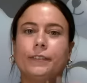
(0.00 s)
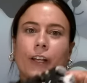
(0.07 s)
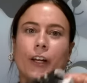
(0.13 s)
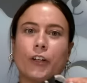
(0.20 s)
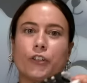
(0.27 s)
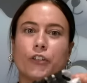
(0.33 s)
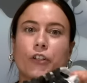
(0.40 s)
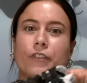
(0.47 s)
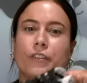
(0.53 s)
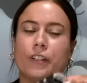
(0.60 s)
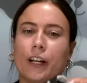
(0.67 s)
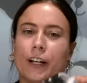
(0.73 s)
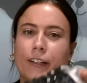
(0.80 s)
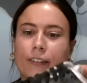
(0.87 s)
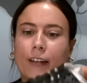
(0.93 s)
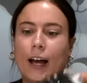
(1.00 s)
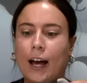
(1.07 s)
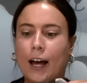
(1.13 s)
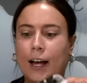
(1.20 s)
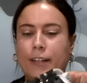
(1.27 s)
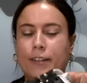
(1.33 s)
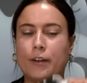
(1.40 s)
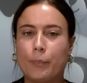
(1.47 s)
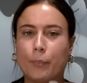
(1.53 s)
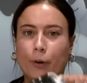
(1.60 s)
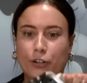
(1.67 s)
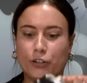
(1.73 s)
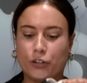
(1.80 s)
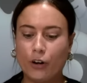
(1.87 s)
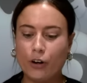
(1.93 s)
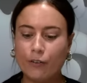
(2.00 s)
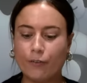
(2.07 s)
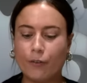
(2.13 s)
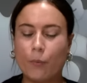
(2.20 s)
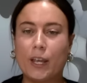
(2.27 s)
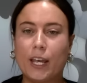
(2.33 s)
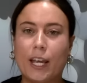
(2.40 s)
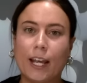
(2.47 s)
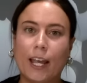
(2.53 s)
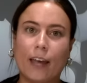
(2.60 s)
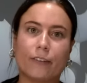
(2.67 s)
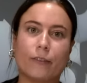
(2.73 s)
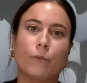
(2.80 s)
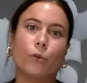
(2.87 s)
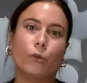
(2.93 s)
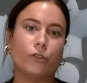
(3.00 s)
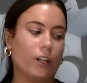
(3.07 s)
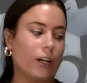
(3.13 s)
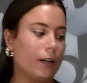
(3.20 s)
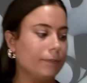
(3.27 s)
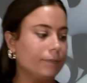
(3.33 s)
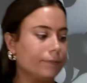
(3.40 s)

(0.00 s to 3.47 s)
Now your shoes are nice and brushed off, we can get some water.